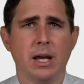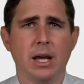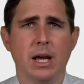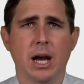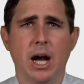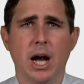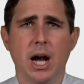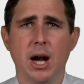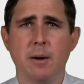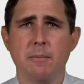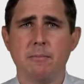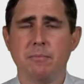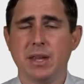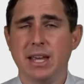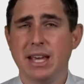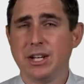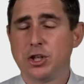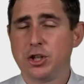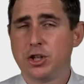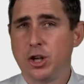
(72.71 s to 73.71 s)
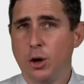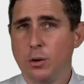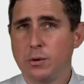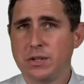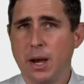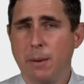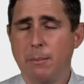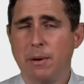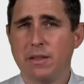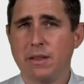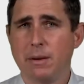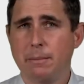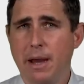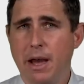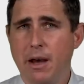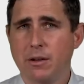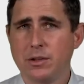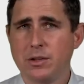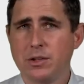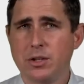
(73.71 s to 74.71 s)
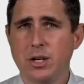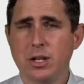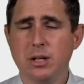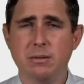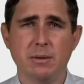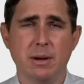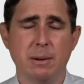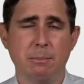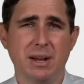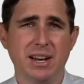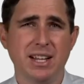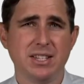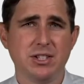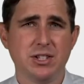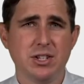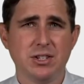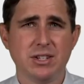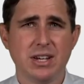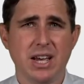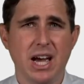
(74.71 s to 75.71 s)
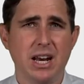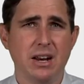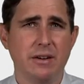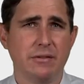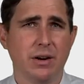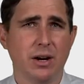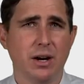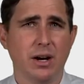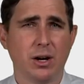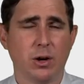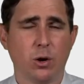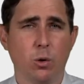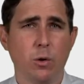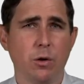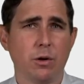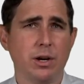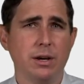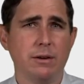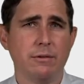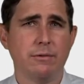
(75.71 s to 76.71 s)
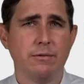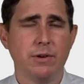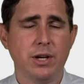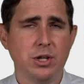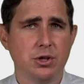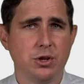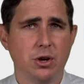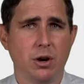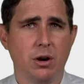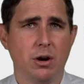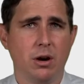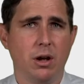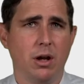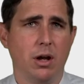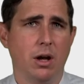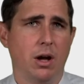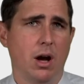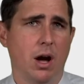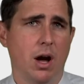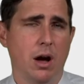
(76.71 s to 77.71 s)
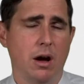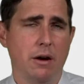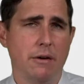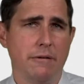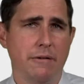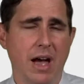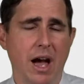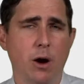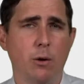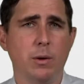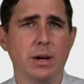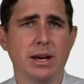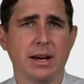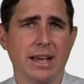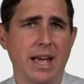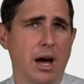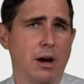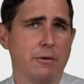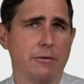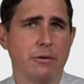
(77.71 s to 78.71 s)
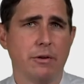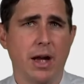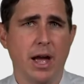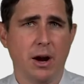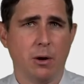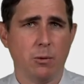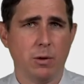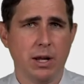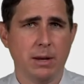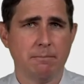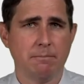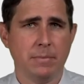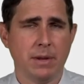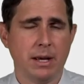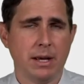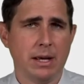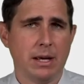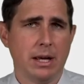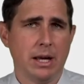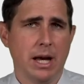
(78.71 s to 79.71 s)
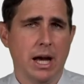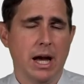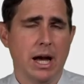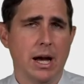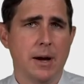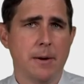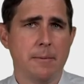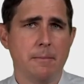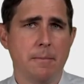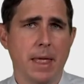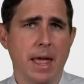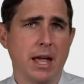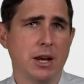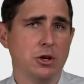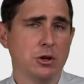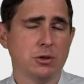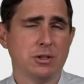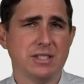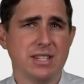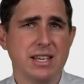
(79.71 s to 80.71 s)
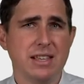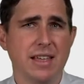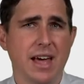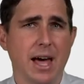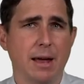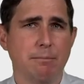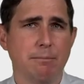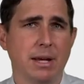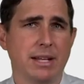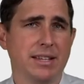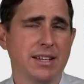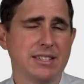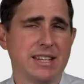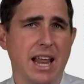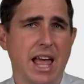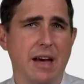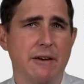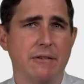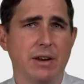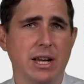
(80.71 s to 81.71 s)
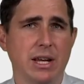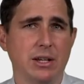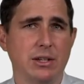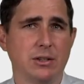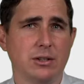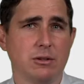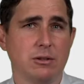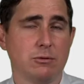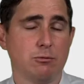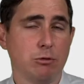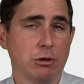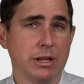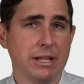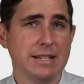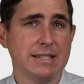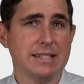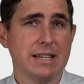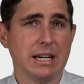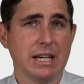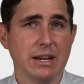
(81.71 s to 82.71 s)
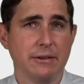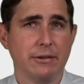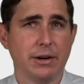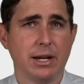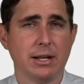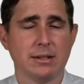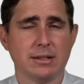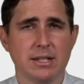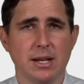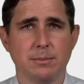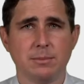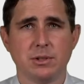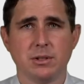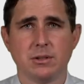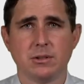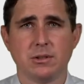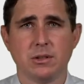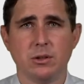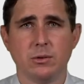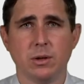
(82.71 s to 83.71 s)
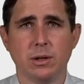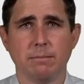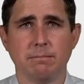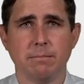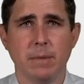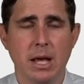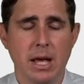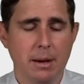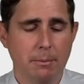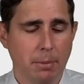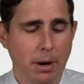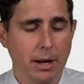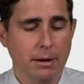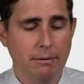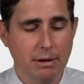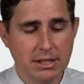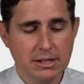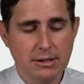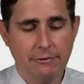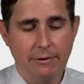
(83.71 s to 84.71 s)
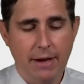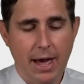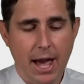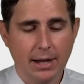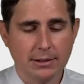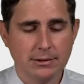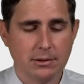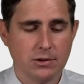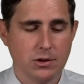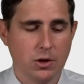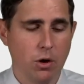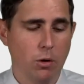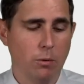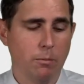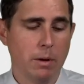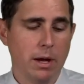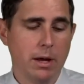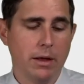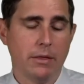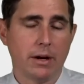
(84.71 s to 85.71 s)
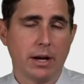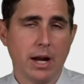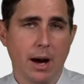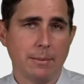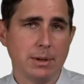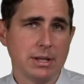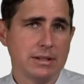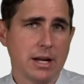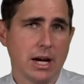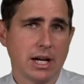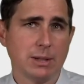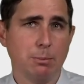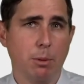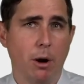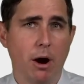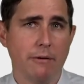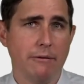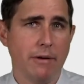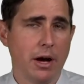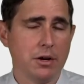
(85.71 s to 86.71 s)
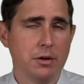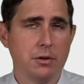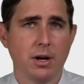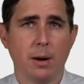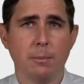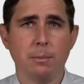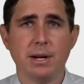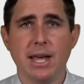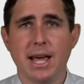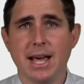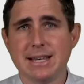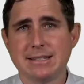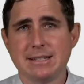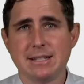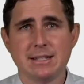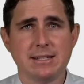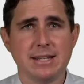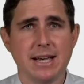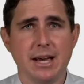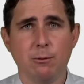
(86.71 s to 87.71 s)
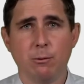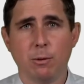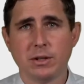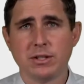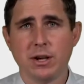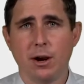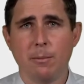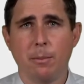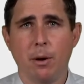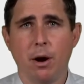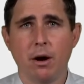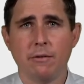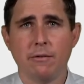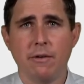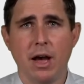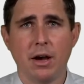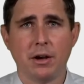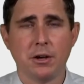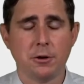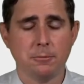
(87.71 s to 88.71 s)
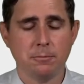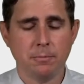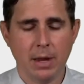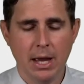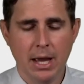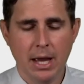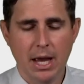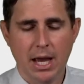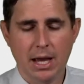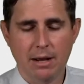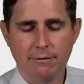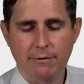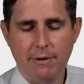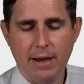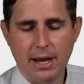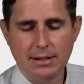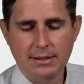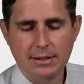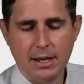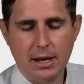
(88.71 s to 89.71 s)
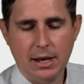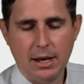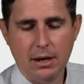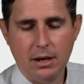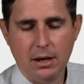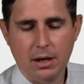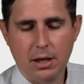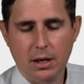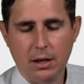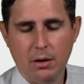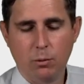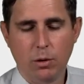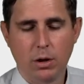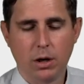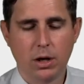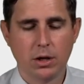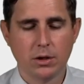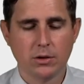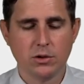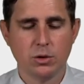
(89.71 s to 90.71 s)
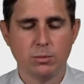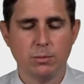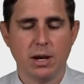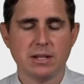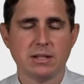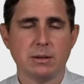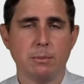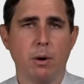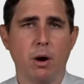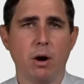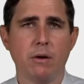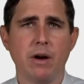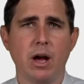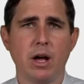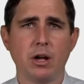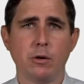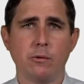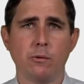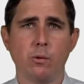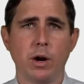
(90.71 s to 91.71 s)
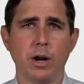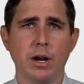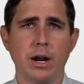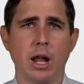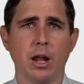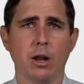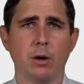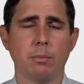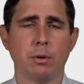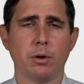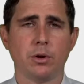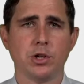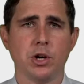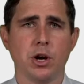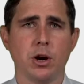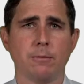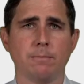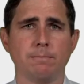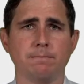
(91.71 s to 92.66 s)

Um, it shows up on the balance sheet, but it's just kind of a quirky feature of how we account for equity. Um, and you'll see that it doesn't have any really significant substance to it. But it's a fact, so the common stock's par value, company has to decide what's our par value. And FactSet, we're going to assume, has a par value of $1 per share.